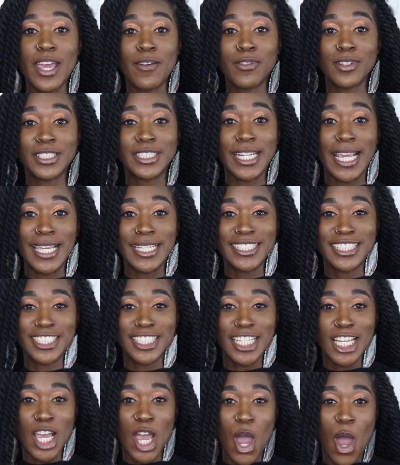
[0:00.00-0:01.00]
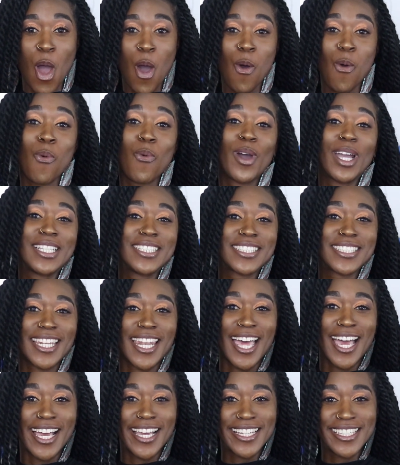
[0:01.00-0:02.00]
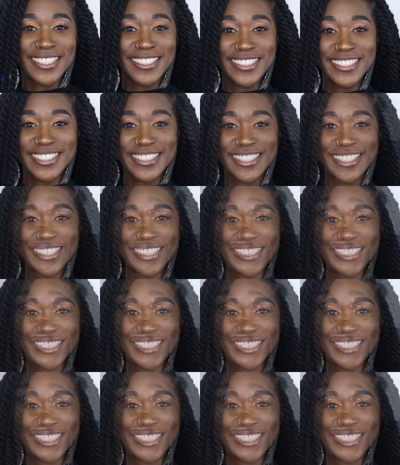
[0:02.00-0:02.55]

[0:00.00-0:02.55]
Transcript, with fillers: ever-changing waistlines.